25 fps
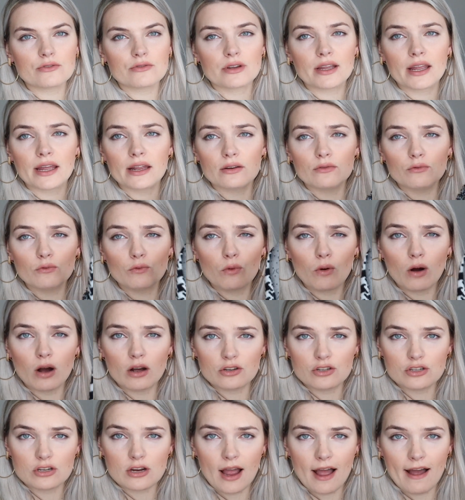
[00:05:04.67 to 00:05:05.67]
you can
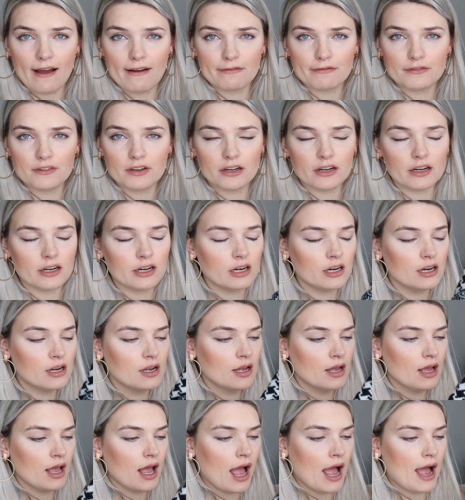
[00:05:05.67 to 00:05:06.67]
wash after,
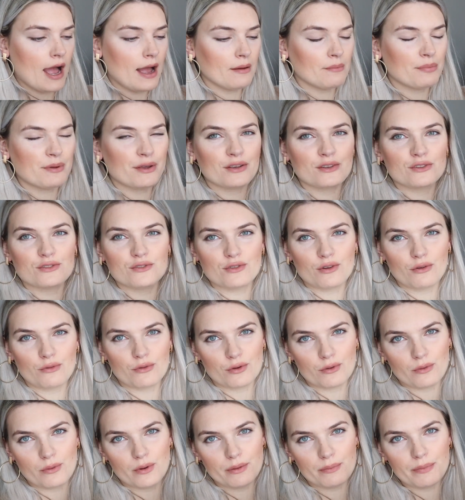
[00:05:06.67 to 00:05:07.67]
because you know
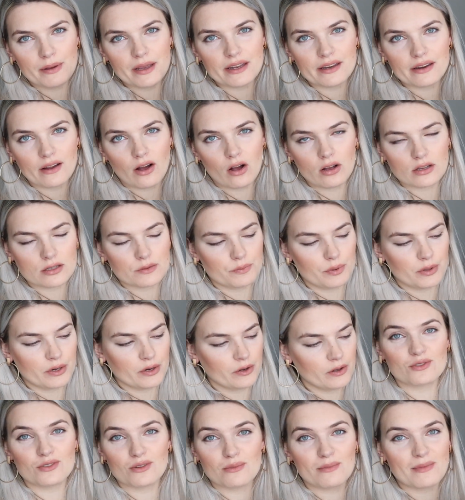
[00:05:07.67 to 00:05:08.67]
you will be in the
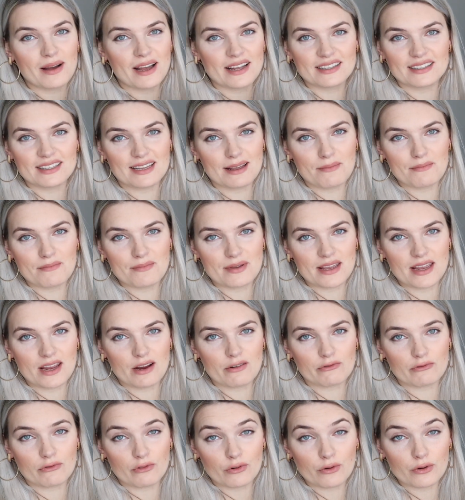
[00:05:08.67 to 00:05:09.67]
hospital. You don't mind them
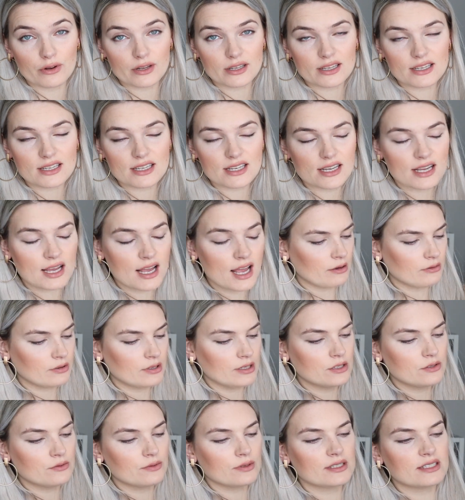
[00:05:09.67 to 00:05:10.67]
being ruined. Now
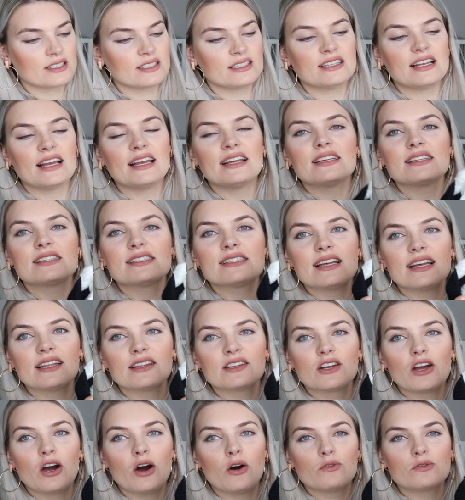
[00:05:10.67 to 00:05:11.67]
these ones are nice and
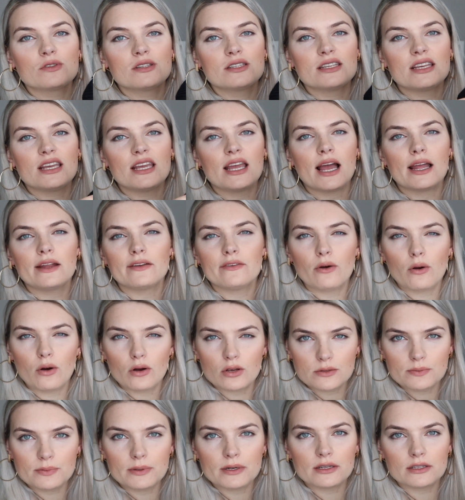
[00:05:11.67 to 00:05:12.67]
cozy. I know
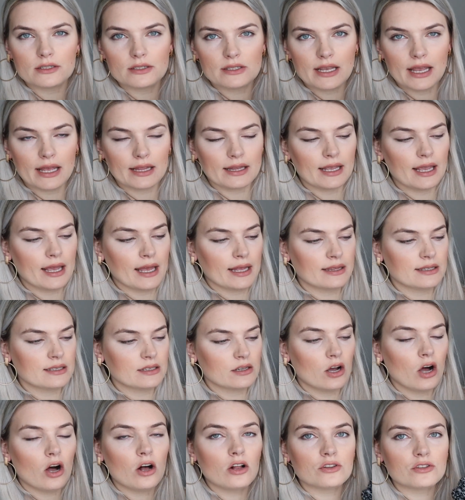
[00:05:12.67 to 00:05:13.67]
hospitals can get
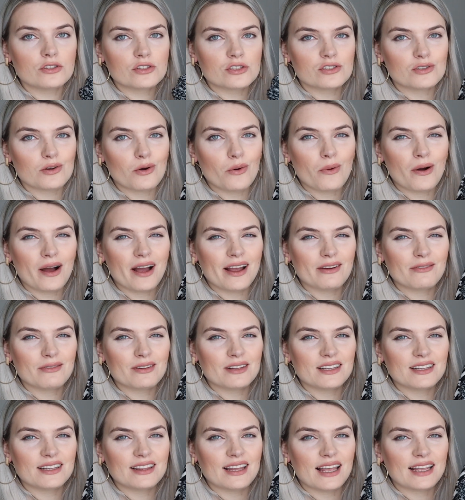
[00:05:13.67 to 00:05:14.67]
cold, so I
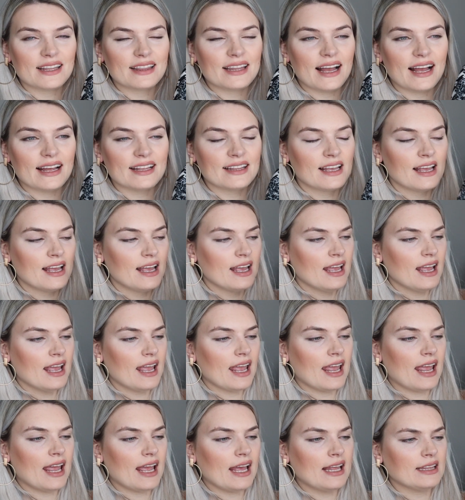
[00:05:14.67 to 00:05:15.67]
really like that.
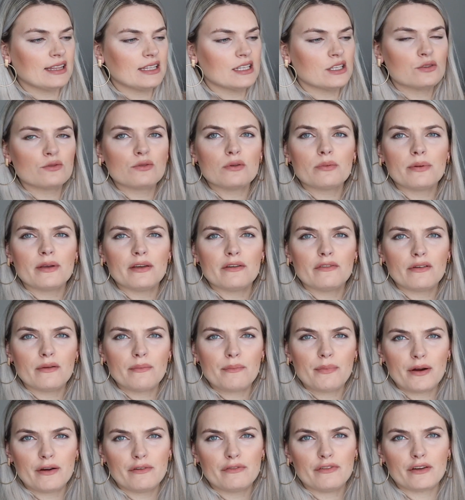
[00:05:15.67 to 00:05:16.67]
And this will be
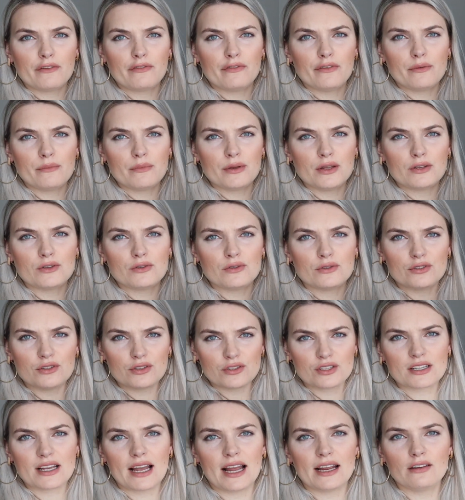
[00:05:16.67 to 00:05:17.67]
even perfect for me to
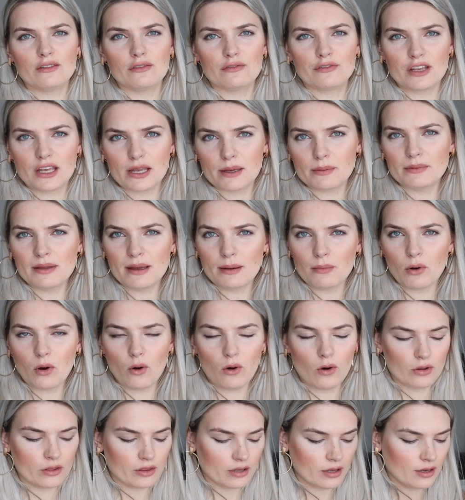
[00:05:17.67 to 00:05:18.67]
just kind of keep them
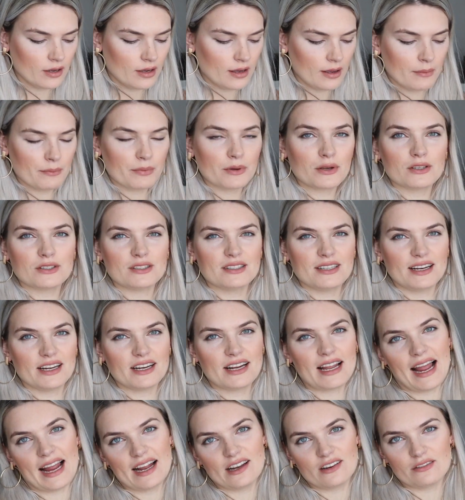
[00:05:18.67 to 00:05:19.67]
on, because they're
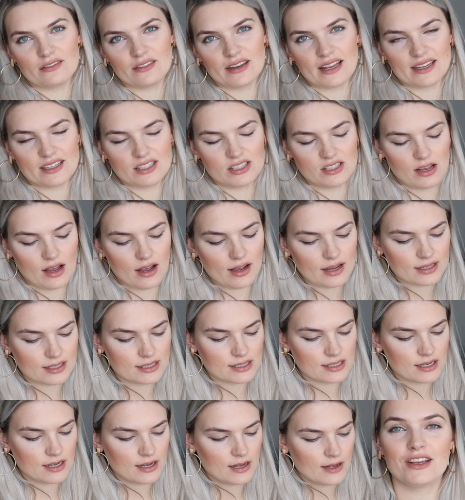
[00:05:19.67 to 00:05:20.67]
kind of like
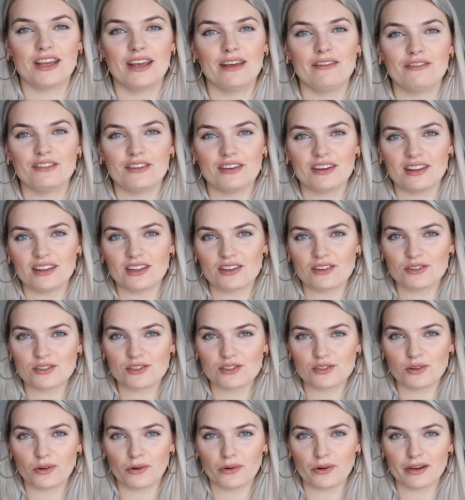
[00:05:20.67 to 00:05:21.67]
socks. To give you a little
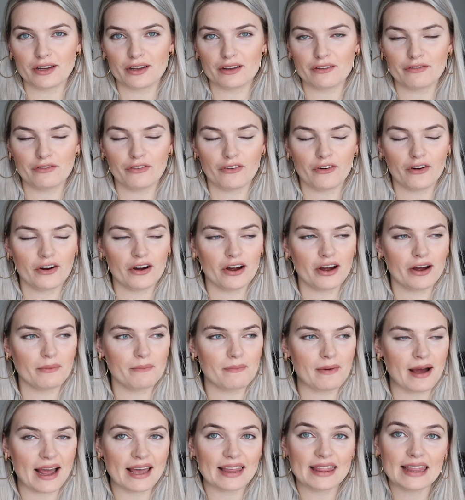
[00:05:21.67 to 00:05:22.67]
story, for
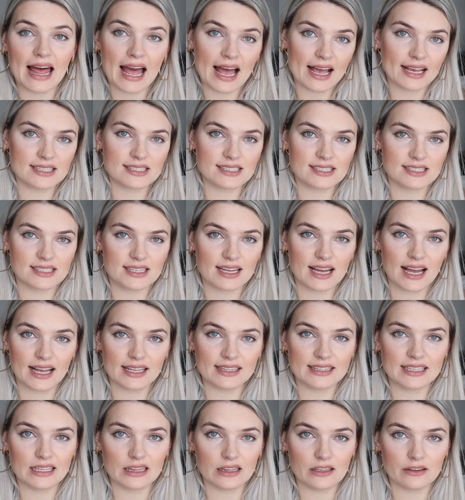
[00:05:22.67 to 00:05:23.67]
my last
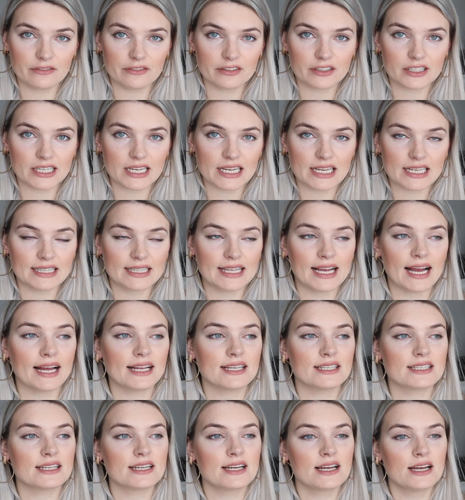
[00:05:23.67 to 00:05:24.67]
delivery
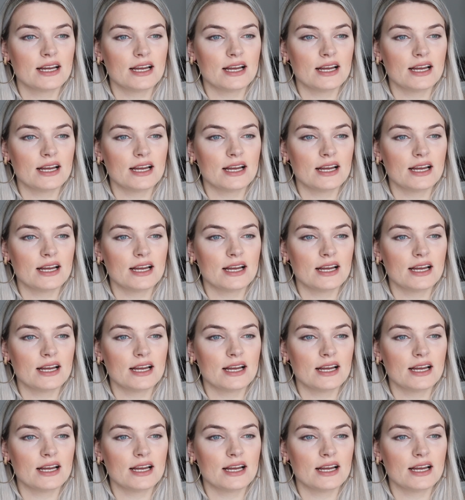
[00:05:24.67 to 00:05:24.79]
that